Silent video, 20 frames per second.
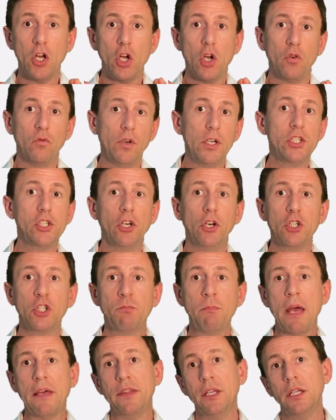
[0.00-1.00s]
research
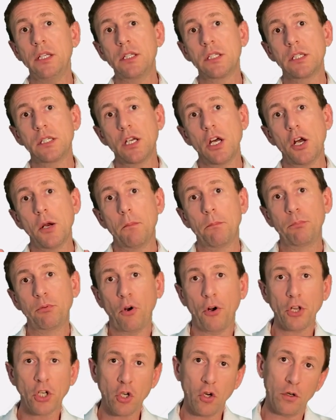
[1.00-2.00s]
methods,
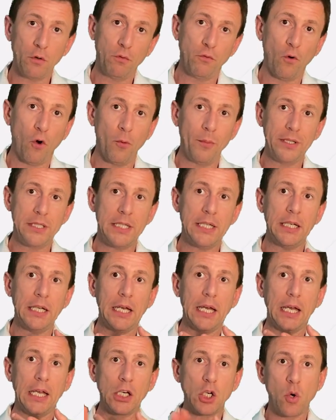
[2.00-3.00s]
product conformity
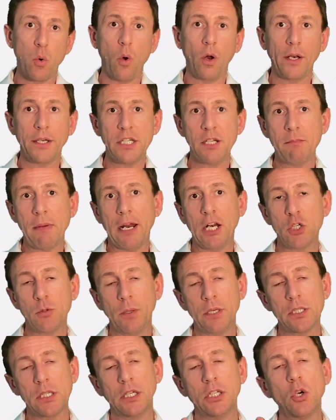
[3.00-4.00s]
and quality
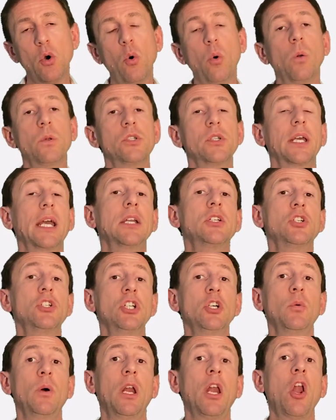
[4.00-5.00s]
management, and you also get to
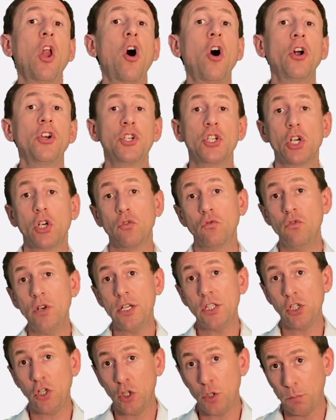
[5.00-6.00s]
do a large
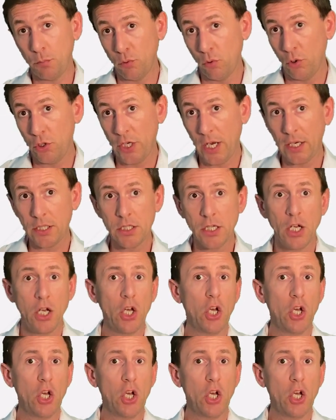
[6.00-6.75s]
research project